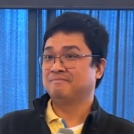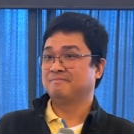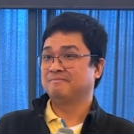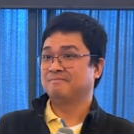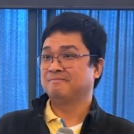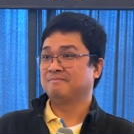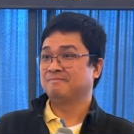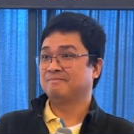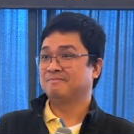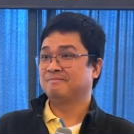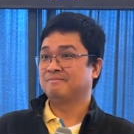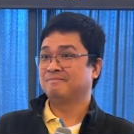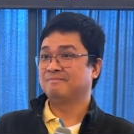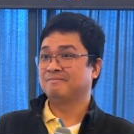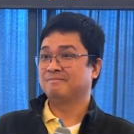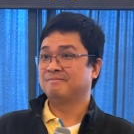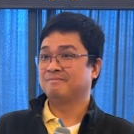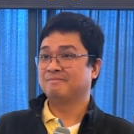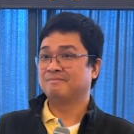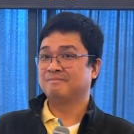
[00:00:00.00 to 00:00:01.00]

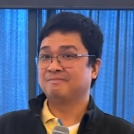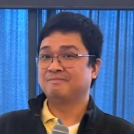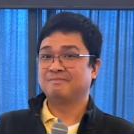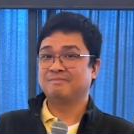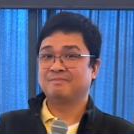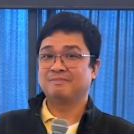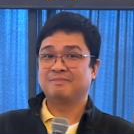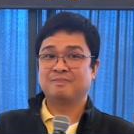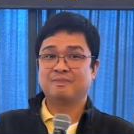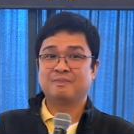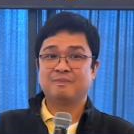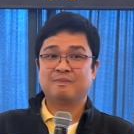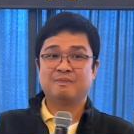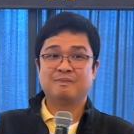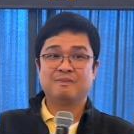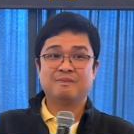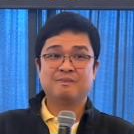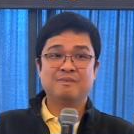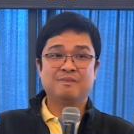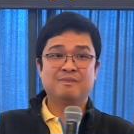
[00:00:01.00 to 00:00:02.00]

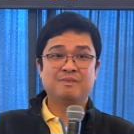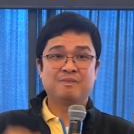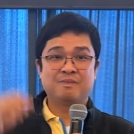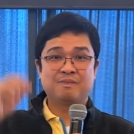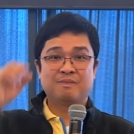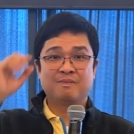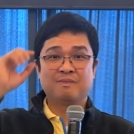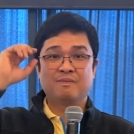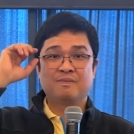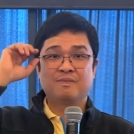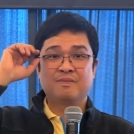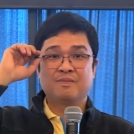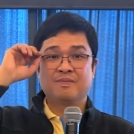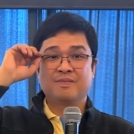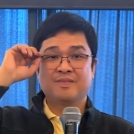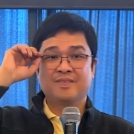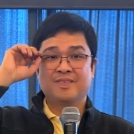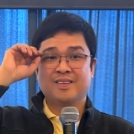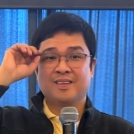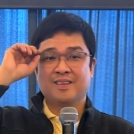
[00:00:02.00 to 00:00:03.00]

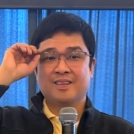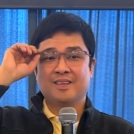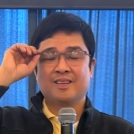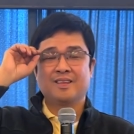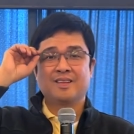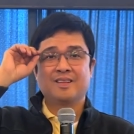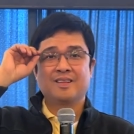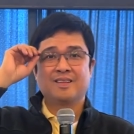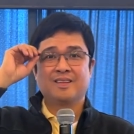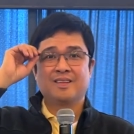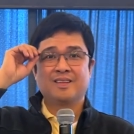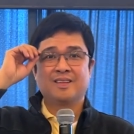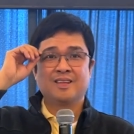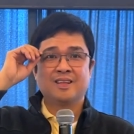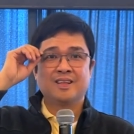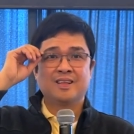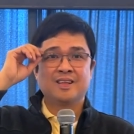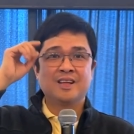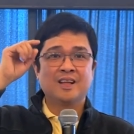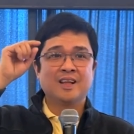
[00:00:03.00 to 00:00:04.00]

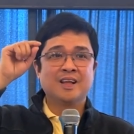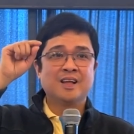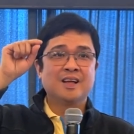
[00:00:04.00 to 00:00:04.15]
No one is speaking in this clip.